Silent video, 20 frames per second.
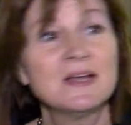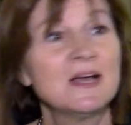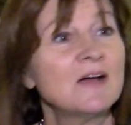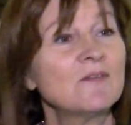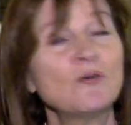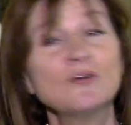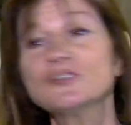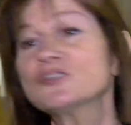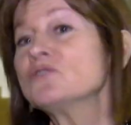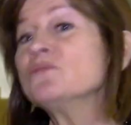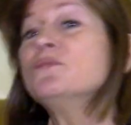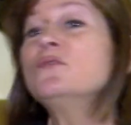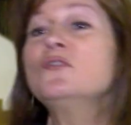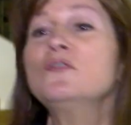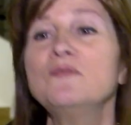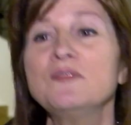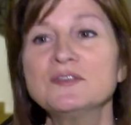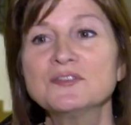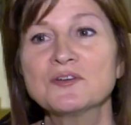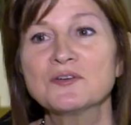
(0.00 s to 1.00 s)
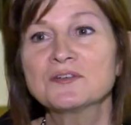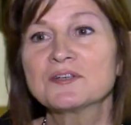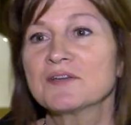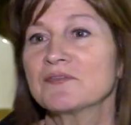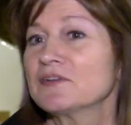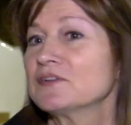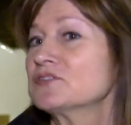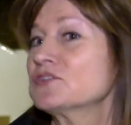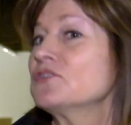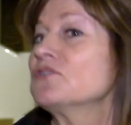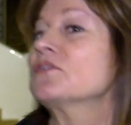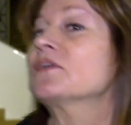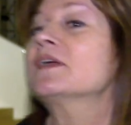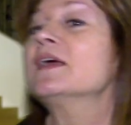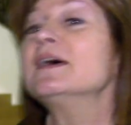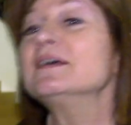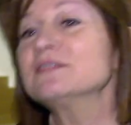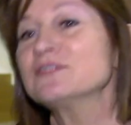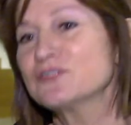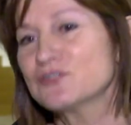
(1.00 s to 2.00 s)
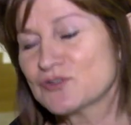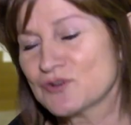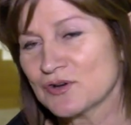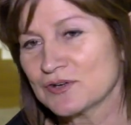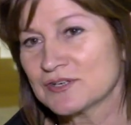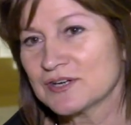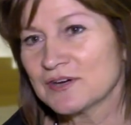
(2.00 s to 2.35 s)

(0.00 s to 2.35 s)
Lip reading: Of course, your movies are different, so your guests are